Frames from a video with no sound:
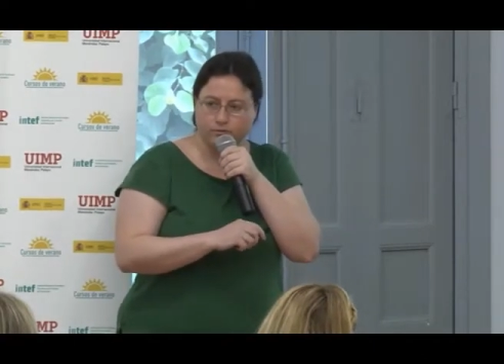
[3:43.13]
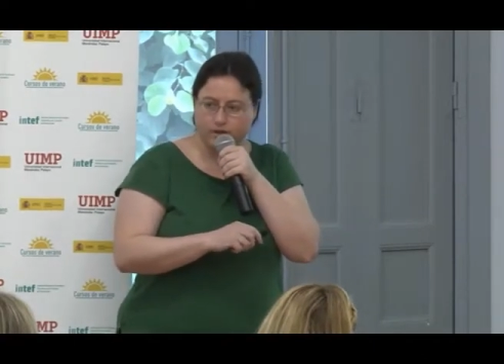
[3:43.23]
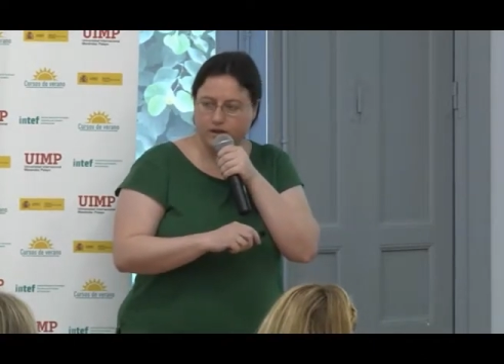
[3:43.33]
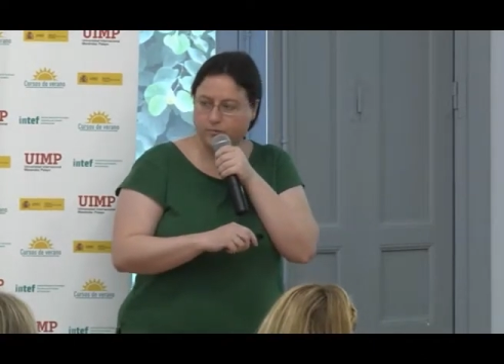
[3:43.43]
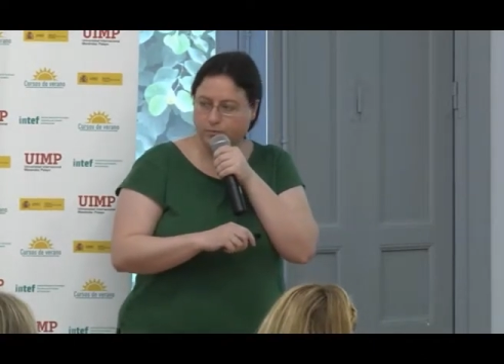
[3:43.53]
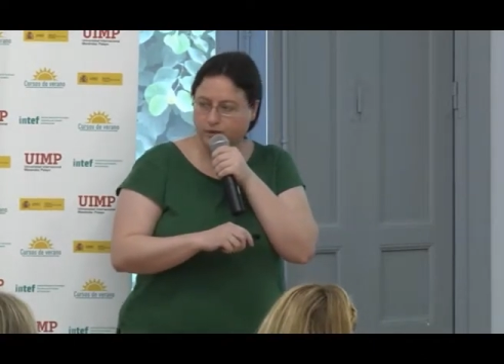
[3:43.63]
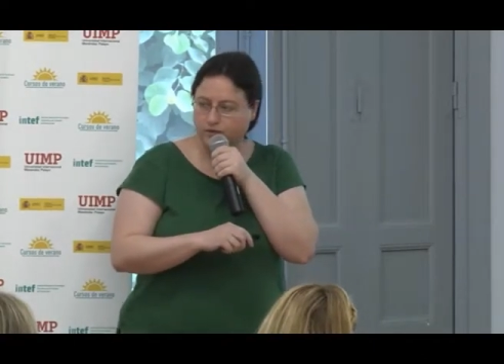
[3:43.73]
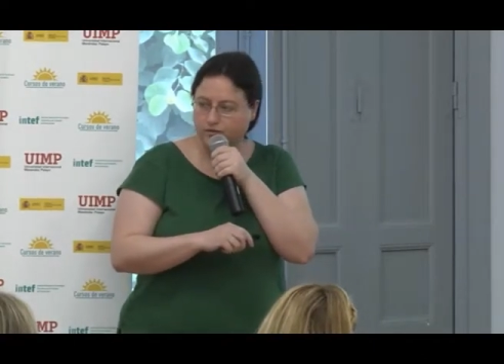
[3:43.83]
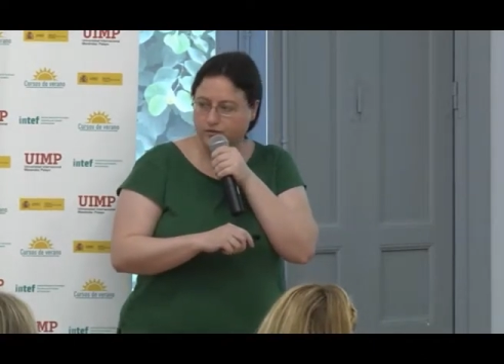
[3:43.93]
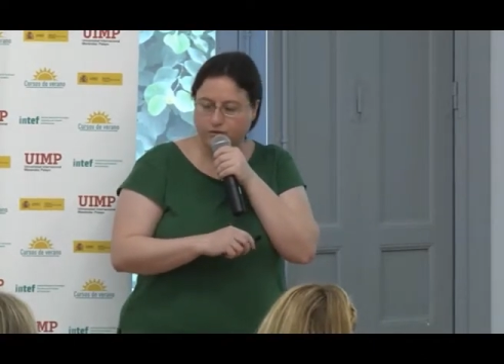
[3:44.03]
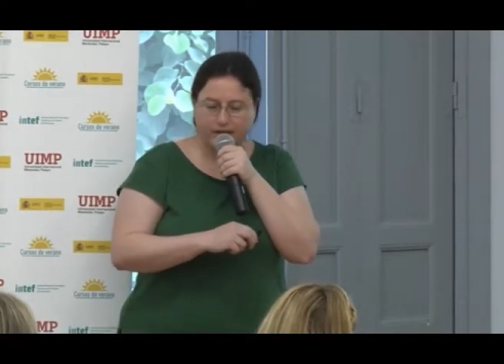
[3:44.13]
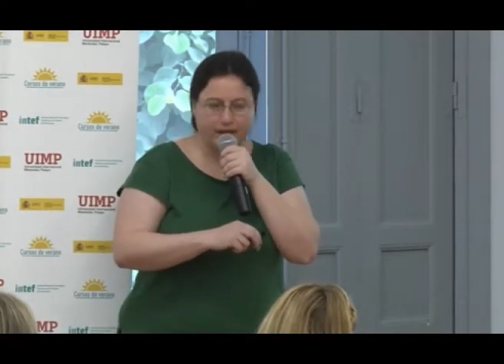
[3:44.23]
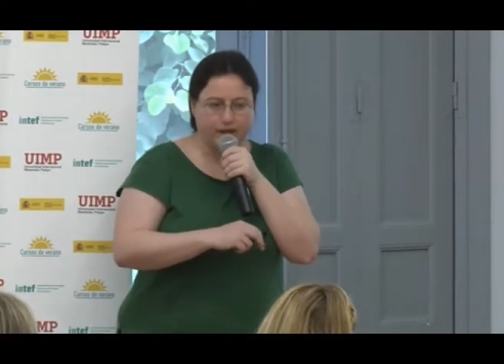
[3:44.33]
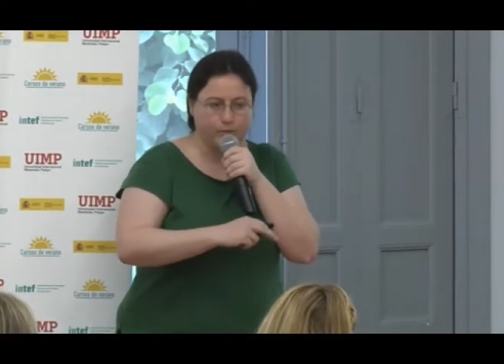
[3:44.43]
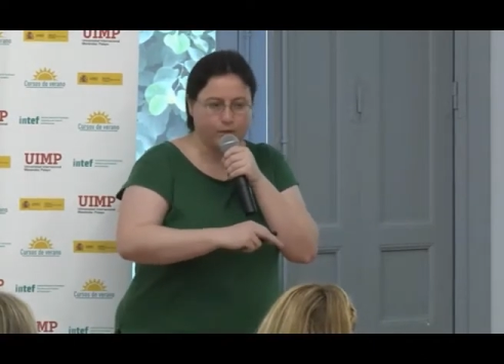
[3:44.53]
the other person. You
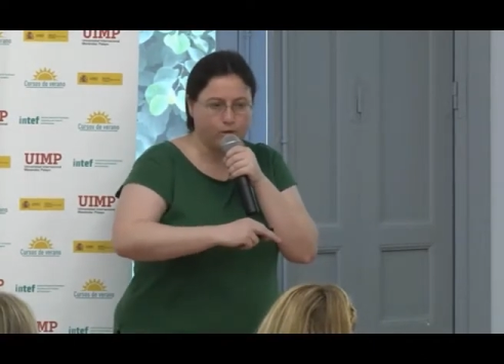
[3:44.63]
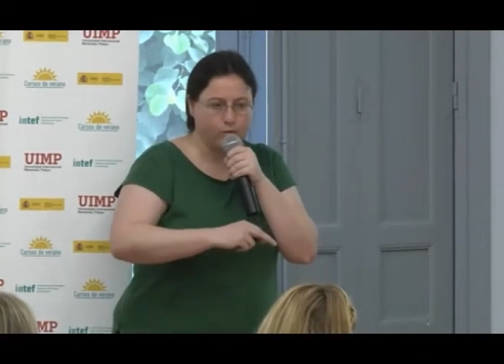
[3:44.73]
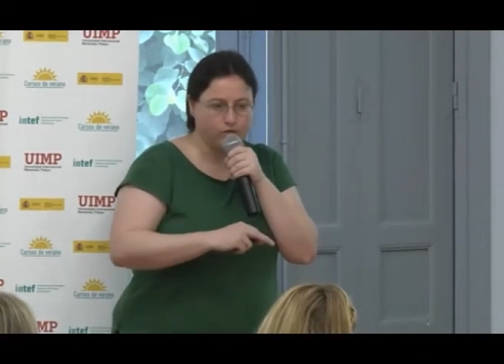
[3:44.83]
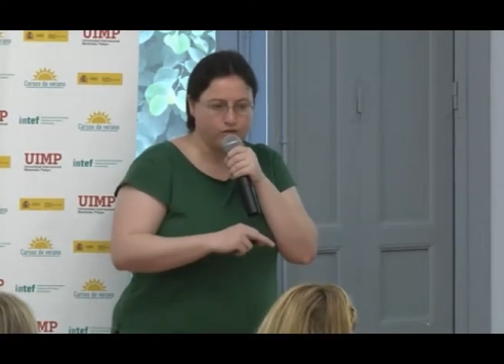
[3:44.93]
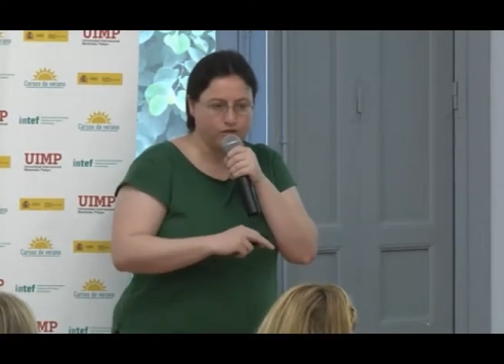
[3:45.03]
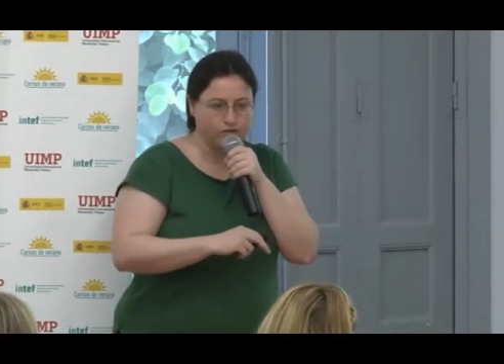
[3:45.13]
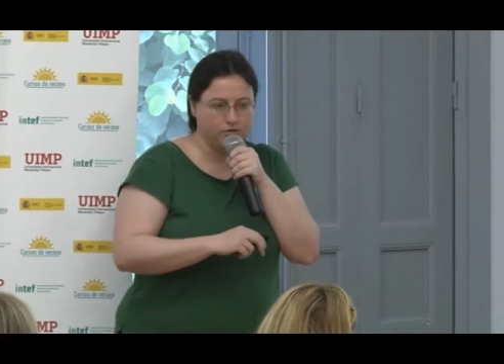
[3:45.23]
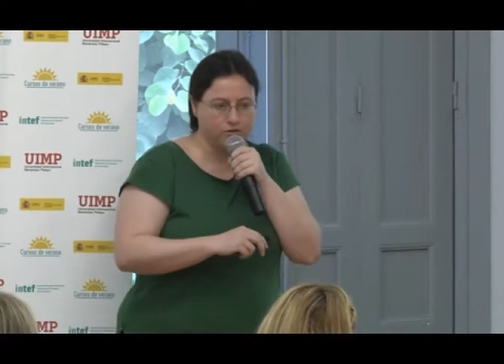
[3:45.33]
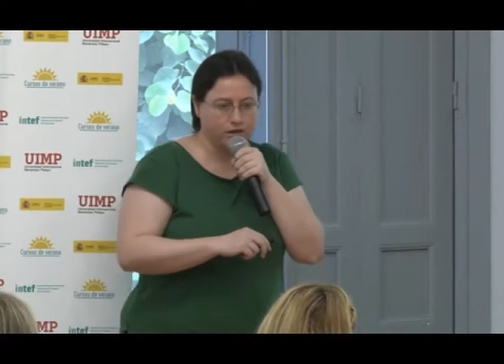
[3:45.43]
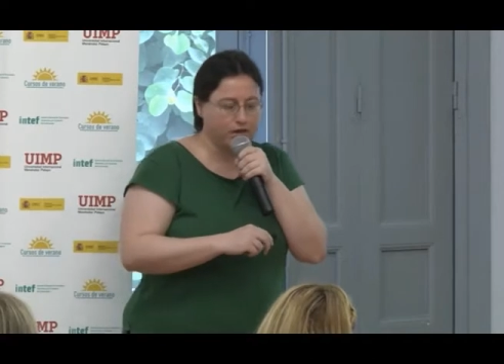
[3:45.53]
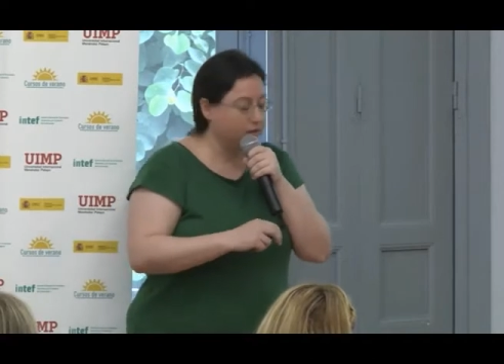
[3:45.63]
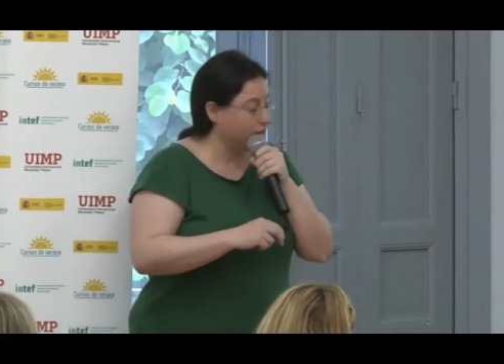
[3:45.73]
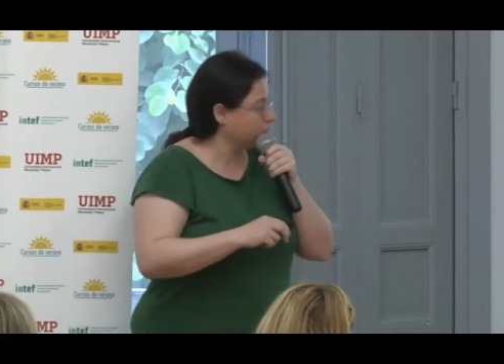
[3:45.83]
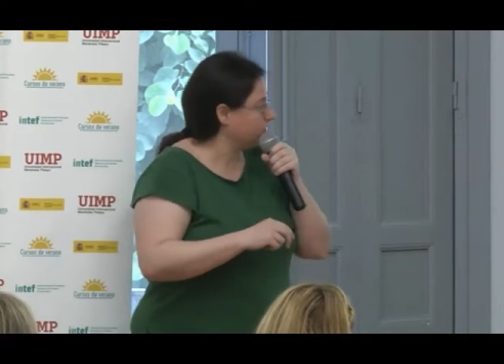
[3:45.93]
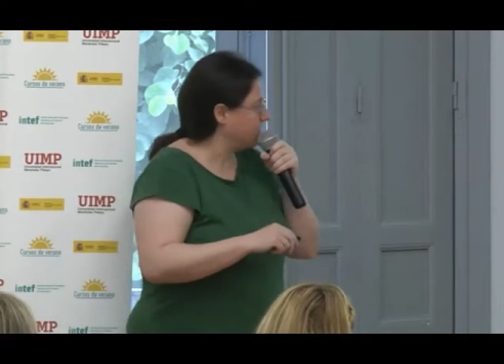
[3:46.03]
care about what she or, he
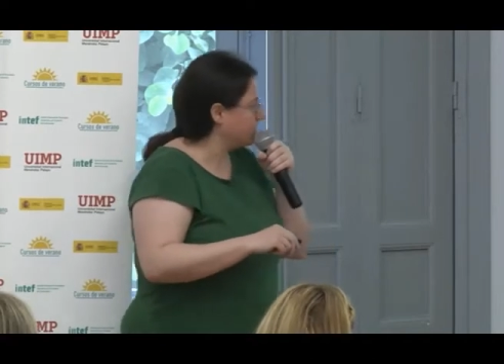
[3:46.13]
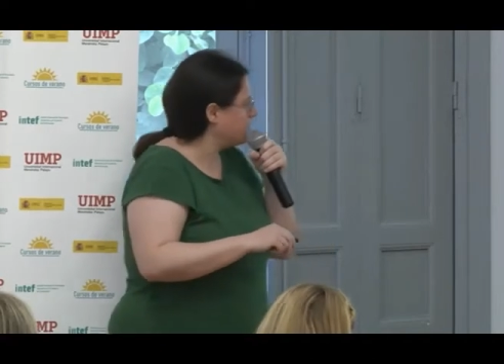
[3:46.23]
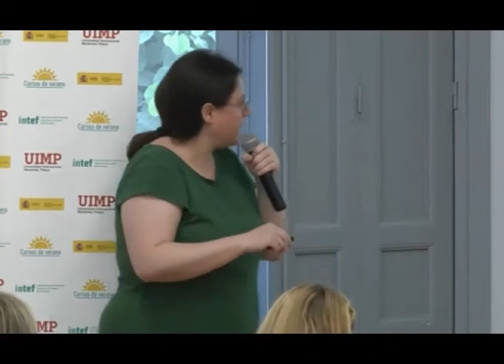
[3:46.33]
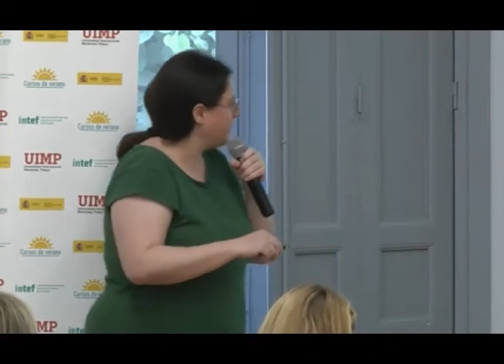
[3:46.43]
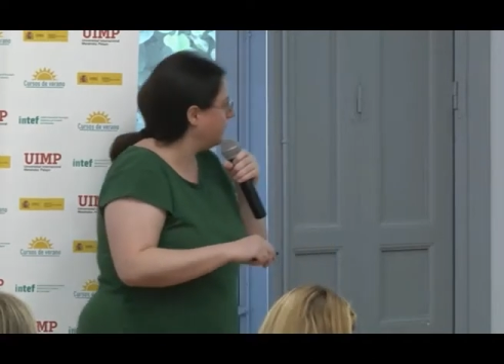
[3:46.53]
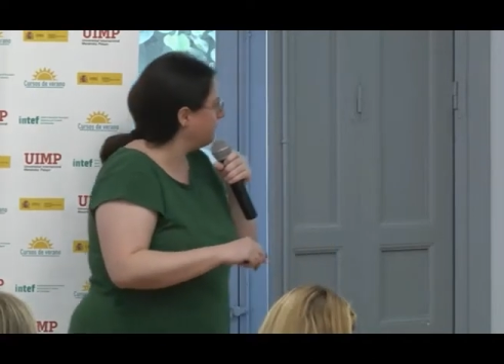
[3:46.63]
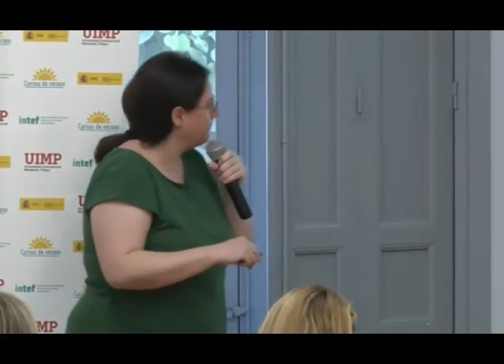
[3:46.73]
or she is saying.